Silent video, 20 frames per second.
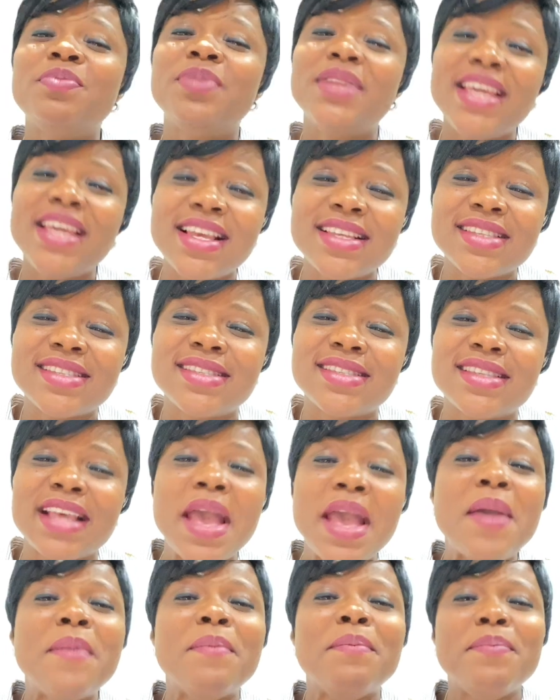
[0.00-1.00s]
please
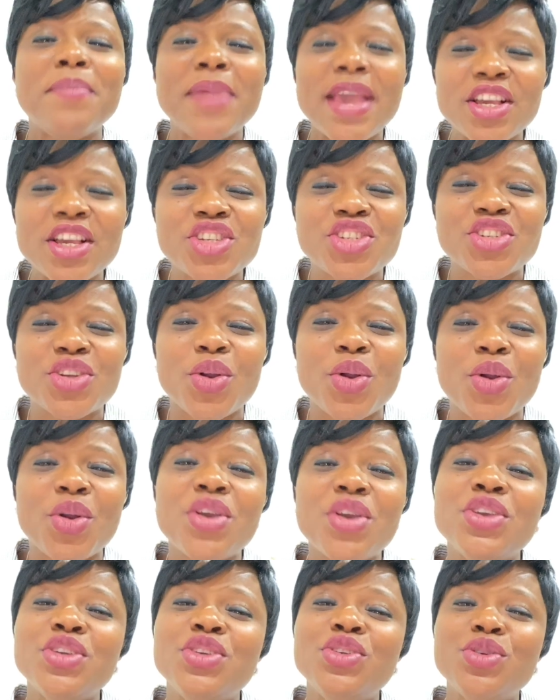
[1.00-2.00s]
make sure
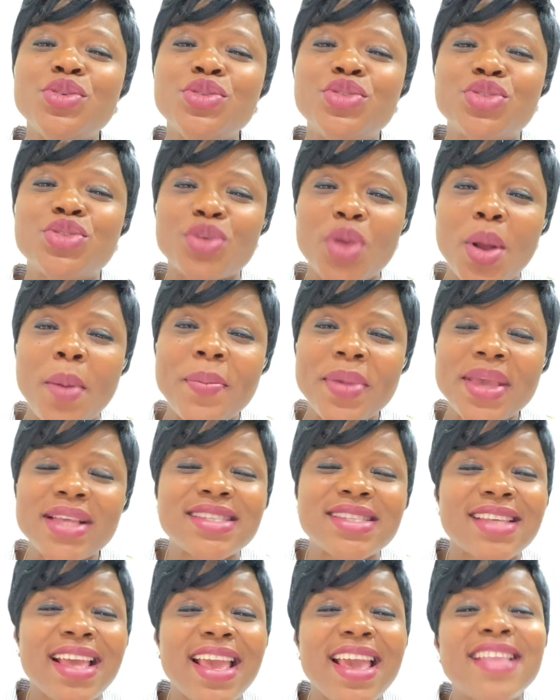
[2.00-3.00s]
you drop
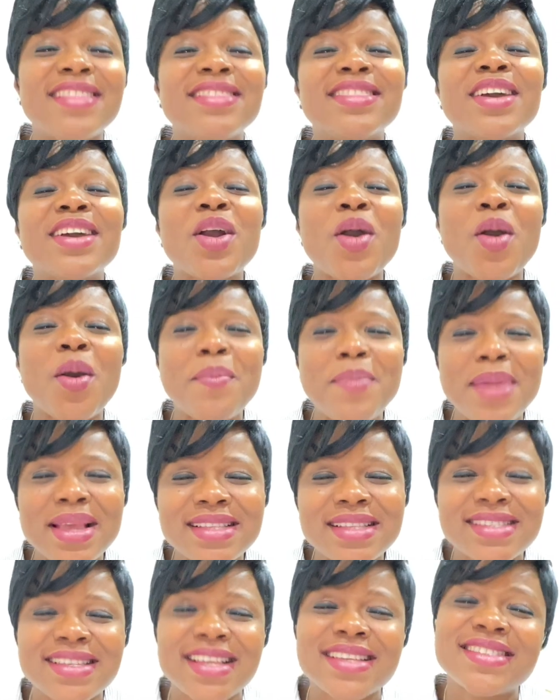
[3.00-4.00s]
it in the
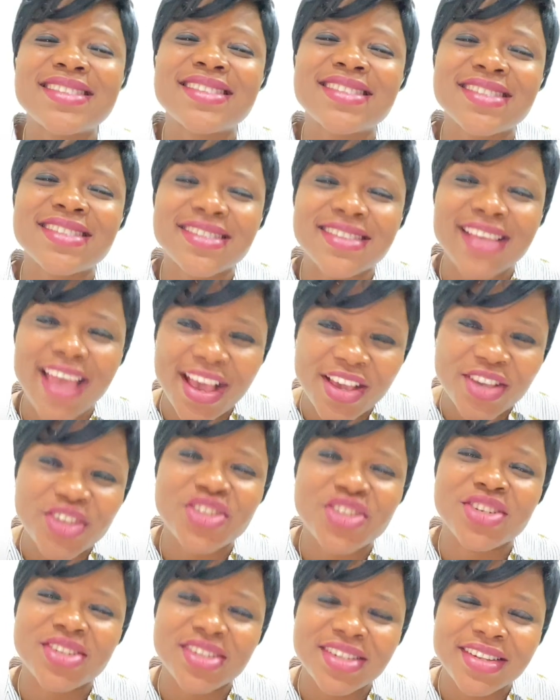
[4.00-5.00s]
comment
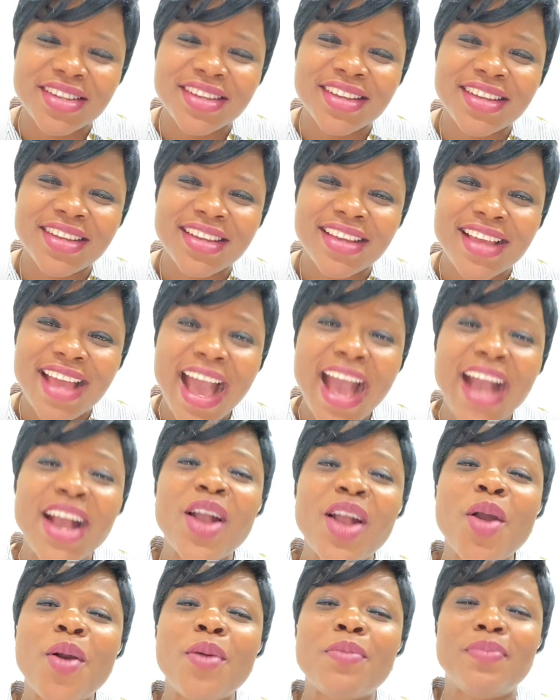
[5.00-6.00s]
section.
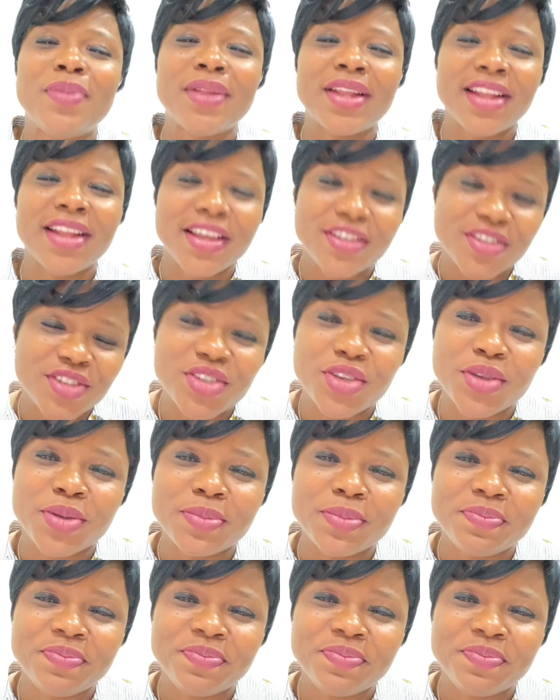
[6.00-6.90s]
And God bless you.